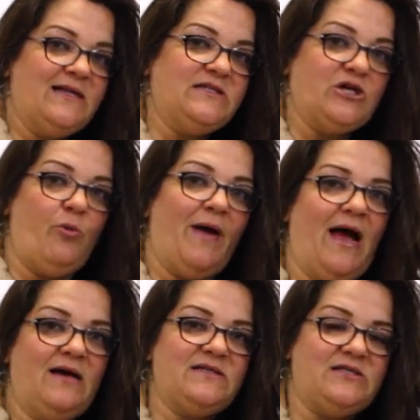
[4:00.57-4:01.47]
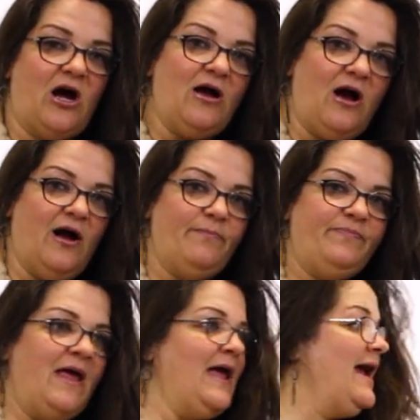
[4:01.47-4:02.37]
at
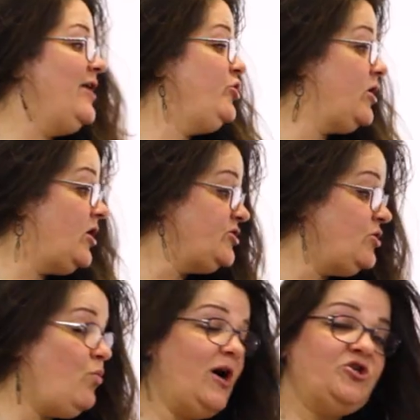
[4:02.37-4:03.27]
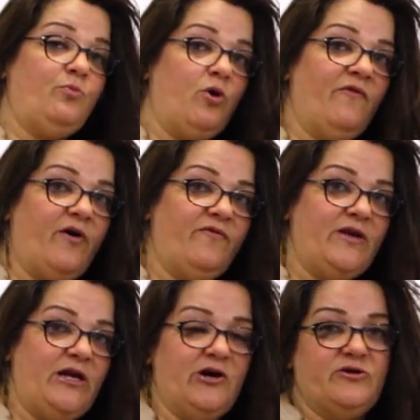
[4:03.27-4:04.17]
Xopax.com and you can also watch more of our
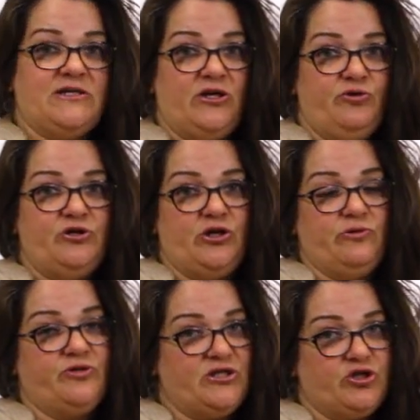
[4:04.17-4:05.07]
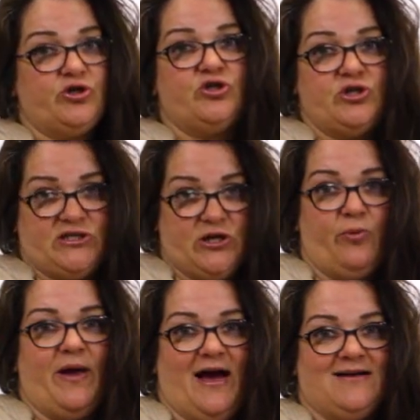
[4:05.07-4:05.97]
videos at YouTube. Just search
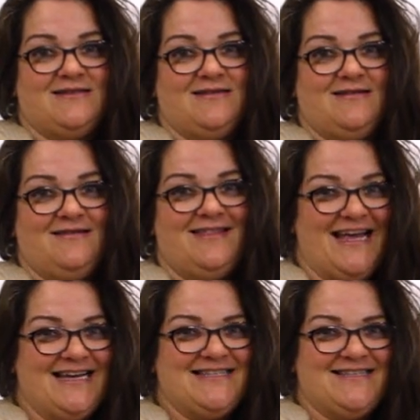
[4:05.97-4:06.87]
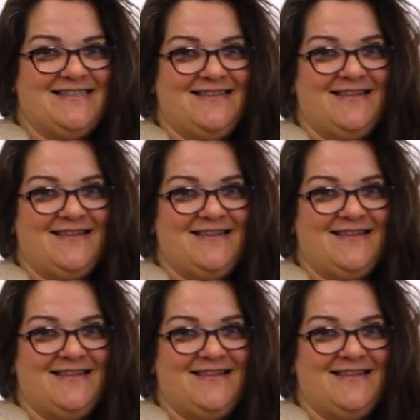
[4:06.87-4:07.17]
Xopax. Thanks.